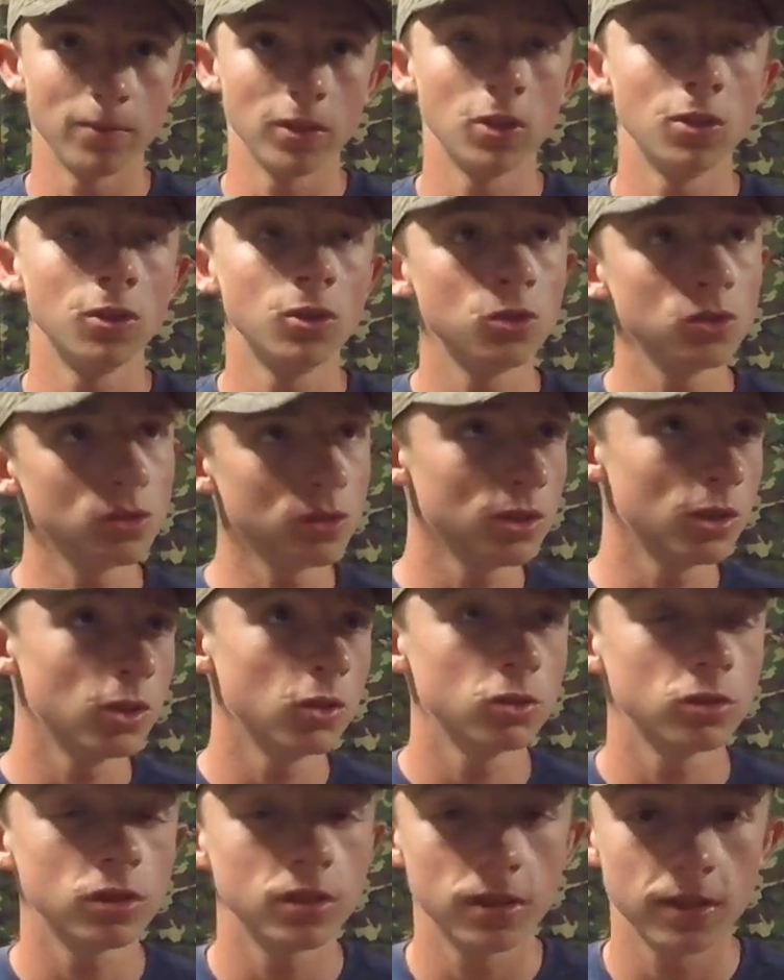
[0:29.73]
You usually
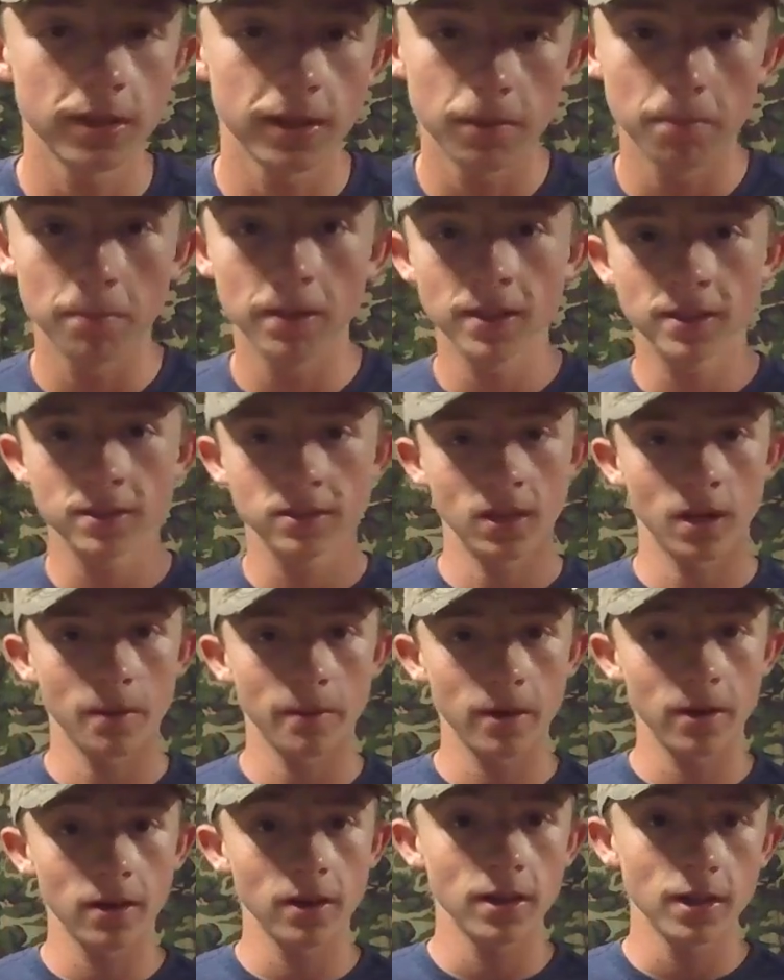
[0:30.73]
use it in the
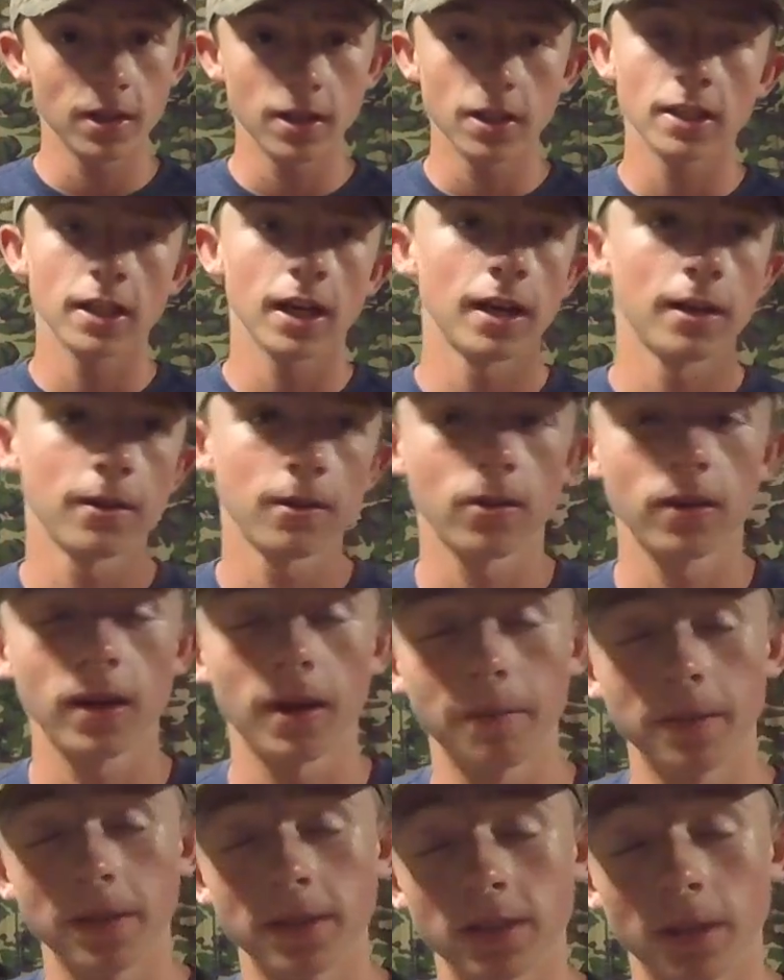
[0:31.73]
midsummer, or
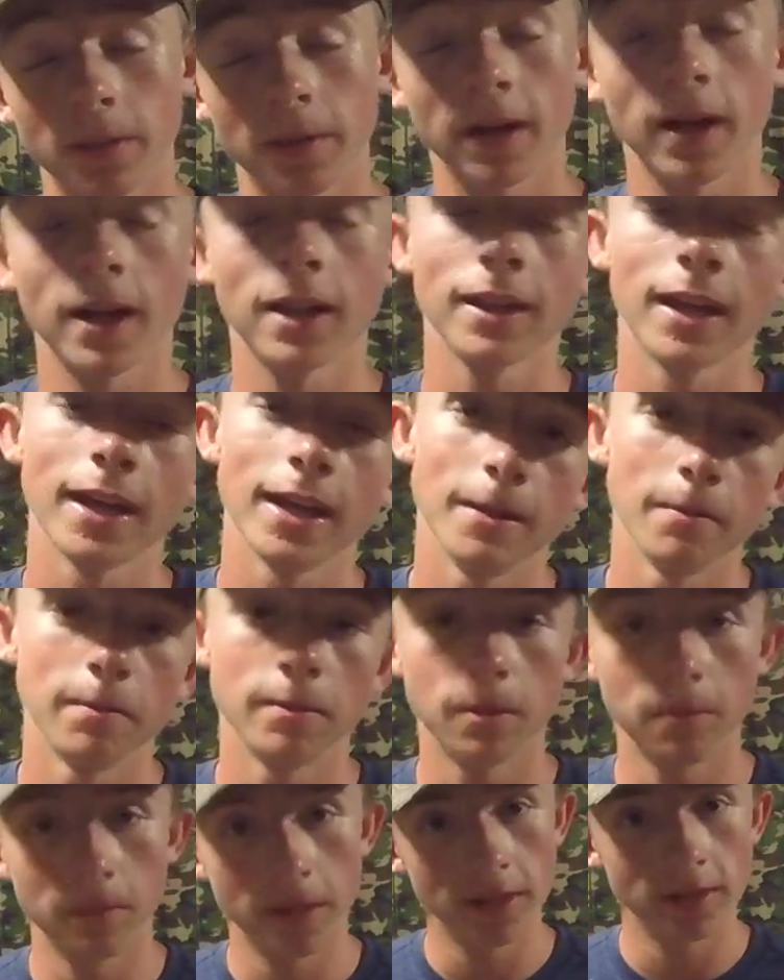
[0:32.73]
not midsummer, kind of late
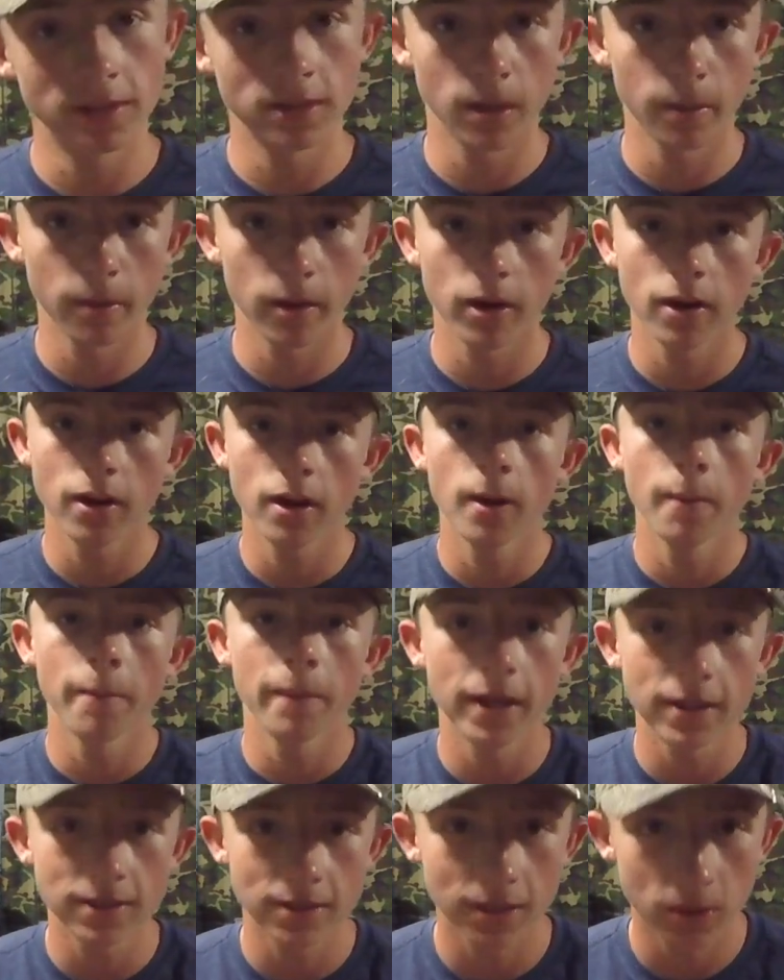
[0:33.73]
to midsummer.
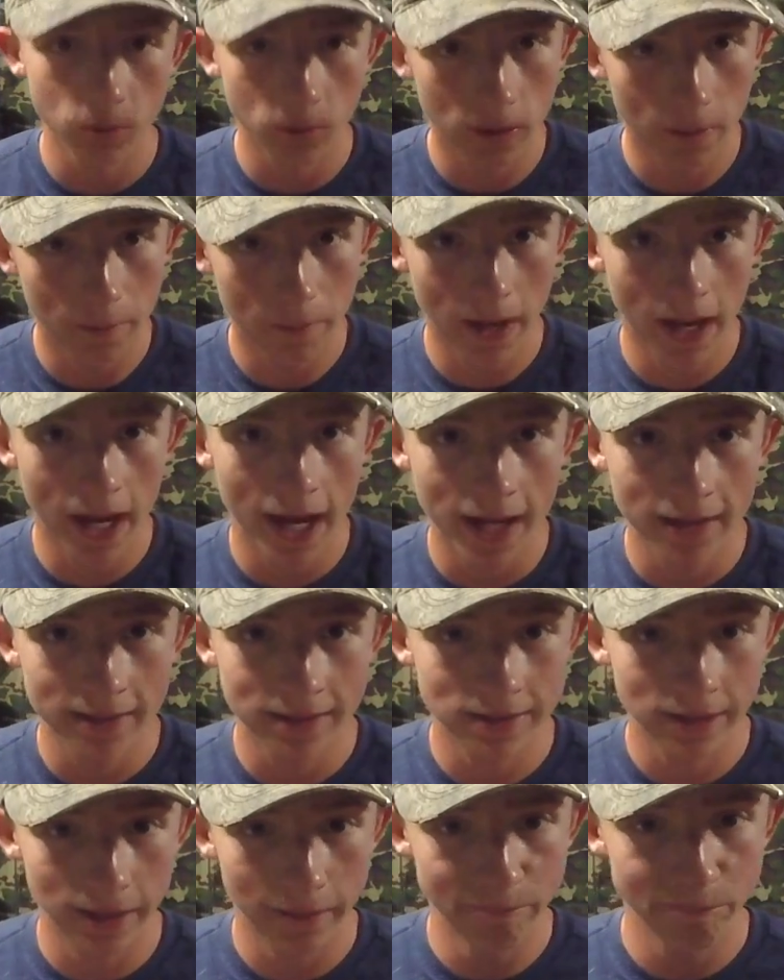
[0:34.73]
Basically, when the bass
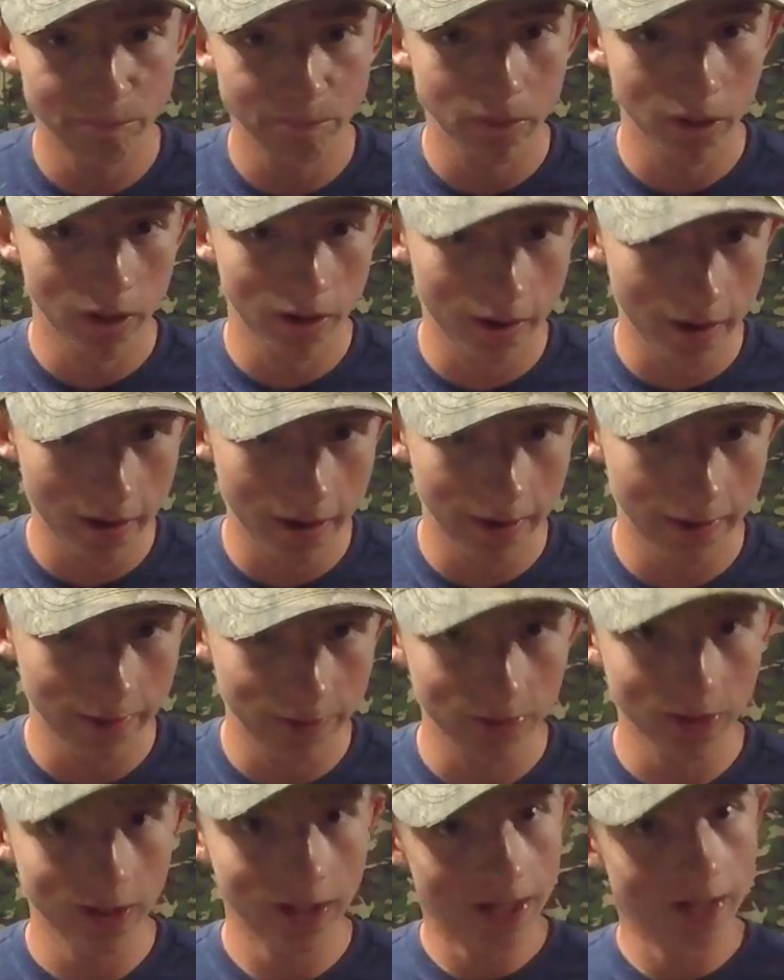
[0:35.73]
is like burning
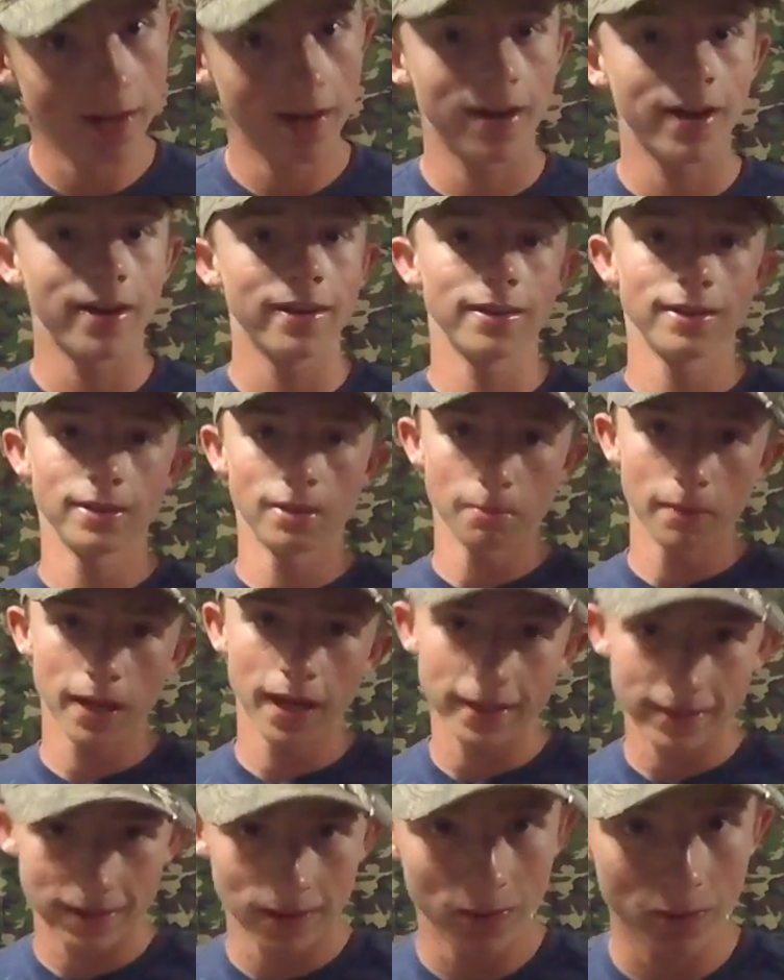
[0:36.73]
freaking hot and the
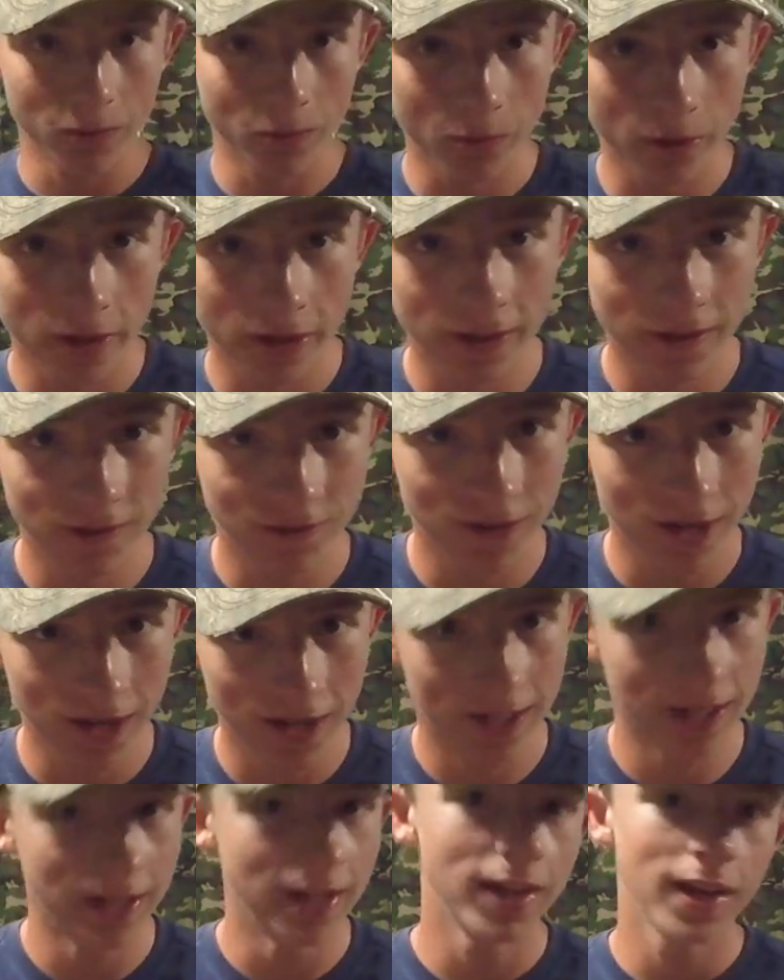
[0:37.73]
bass get really
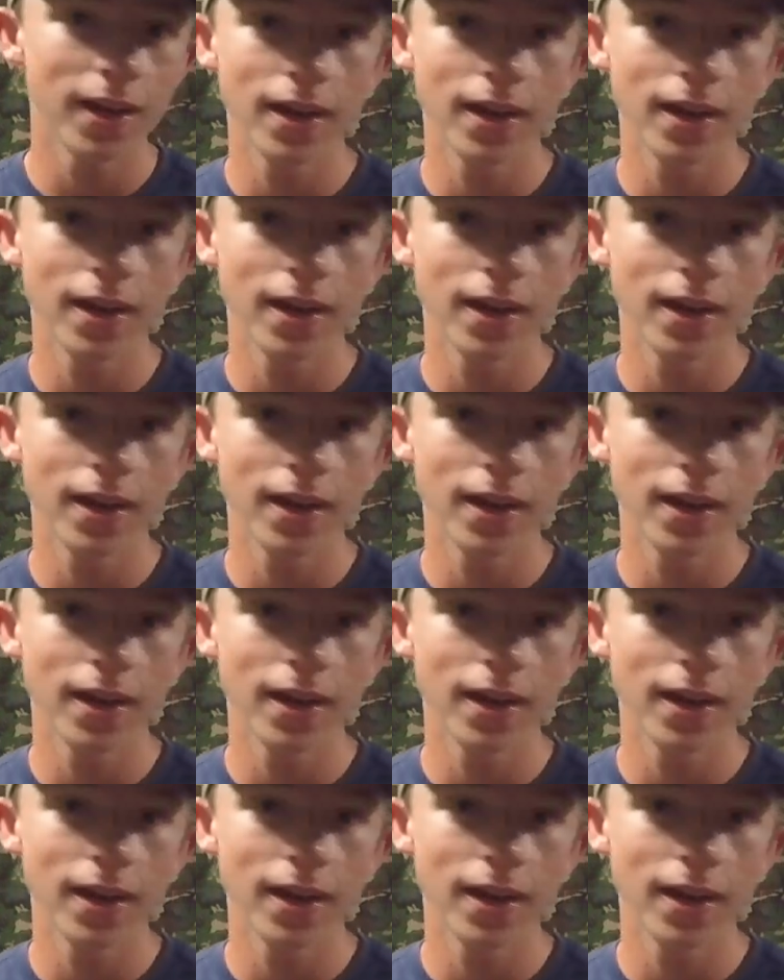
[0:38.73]
finicky.